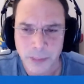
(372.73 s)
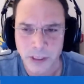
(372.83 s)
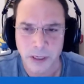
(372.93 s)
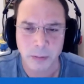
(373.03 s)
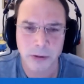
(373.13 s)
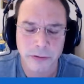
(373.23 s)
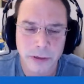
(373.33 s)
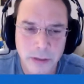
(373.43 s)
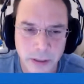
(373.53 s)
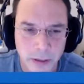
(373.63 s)
a couple of
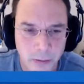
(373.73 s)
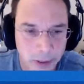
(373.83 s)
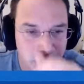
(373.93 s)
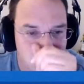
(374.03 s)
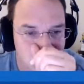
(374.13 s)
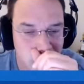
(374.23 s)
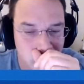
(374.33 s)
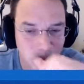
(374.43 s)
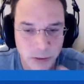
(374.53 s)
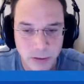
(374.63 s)
years ago, and there's
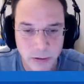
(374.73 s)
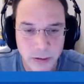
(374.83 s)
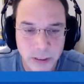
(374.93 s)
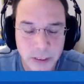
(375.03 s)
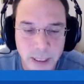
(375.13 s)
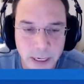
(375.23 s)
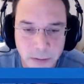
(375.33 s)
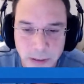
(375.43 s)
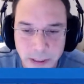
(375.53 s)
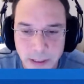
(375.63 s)
a resurgence now
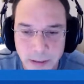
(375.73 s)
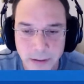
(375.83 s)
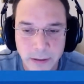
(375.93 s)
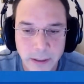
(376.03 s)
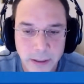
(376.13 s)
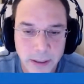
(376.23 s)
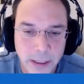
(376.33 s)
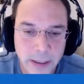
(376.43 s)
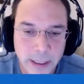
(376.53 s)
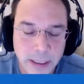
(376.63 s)
in
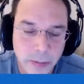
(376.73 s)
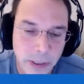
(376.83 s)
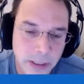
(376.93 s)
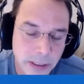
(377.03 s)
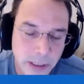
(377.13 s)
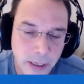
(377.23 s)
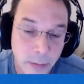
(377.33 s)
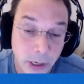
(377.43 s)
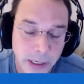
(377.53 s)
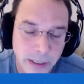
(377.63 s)
that space. And then
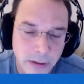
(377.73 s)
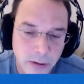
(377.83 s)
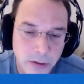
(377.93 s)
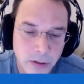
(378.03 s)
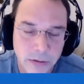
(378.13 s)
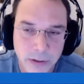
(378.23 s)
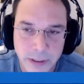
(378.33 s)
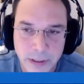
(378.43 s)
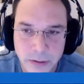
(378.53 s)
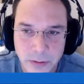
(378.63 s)
combining those two
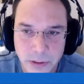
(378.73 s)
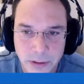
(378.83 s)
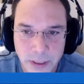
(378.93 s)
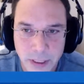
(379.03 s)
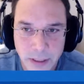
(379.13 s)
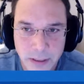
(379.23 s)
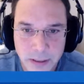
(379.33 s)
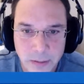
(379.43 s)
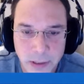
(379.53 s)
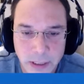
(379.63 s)
things with
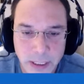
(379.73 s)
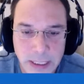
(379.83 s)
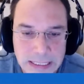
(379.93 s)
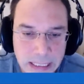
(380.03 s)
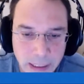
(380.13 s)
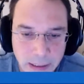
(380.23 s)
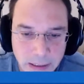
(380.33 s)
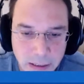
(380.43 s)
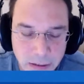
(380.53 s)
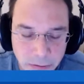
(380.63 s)
some of the key
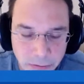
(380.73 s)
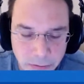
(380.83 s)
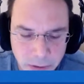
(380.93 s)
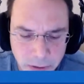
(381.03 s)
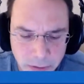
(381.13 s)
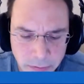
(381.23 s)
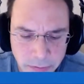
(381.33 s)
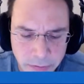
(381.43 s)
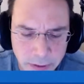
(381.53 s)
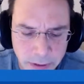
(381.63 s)
tenets of
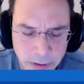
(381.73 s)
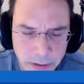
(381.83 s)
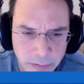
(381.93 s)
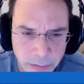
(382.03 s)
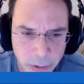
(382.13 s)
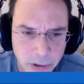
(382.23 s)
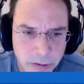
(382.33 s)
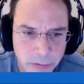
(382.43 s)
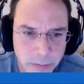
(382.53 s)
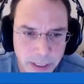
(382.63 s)
that have
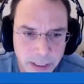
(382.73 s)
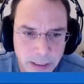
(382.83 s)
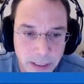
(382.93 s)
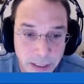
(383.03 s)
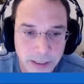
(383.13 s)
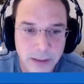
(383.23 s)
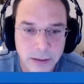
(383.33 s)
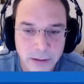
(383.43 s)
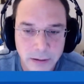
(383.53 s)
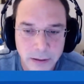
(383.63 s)
emerged from the
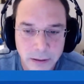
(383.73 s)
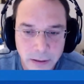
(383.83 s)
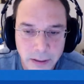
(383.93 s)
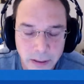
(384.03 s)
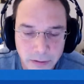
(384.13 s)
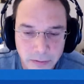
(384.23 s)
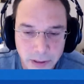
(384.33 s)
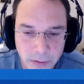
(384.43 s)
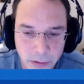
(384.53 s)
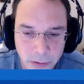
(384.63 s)
SDN kind of
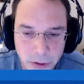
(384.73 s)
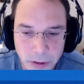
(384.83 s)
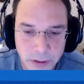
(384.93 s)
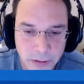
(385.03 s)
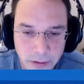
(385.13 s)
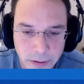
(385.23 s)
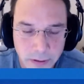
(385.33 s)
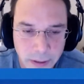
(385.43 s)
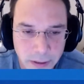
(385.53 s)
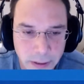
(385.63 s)
evolution
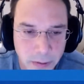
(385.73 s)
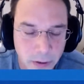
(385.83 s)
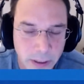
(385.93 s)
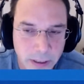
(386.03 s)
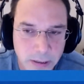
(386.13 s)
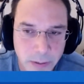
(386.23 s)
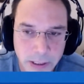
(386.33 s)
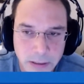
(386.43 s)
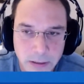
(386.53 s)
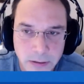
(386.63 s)
in the networking
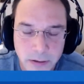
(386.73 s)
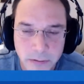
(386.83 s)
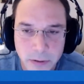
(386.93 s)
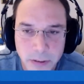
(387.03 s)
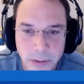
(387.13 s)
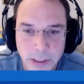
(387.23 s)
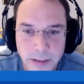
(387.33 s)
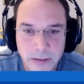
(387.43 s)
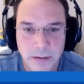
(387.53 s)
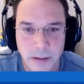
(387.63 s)
space and software space,